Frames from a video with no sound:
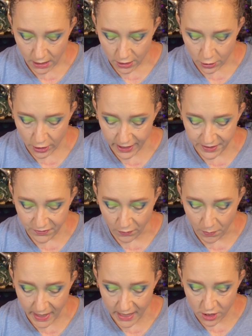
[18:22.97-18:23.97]

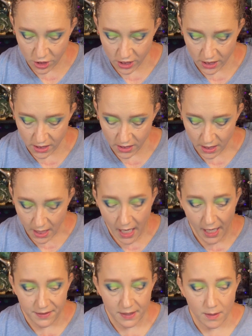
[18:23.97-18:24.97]
Transformation?
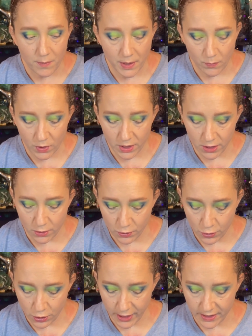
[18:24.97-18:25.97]
I think I might want to use
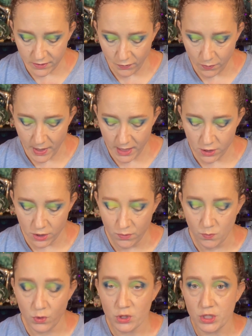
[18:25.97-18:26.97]
Transformation,
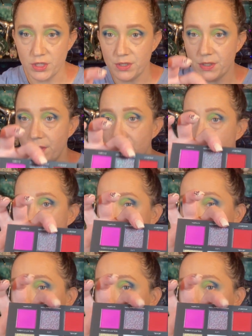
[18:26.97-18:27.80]
which is this shade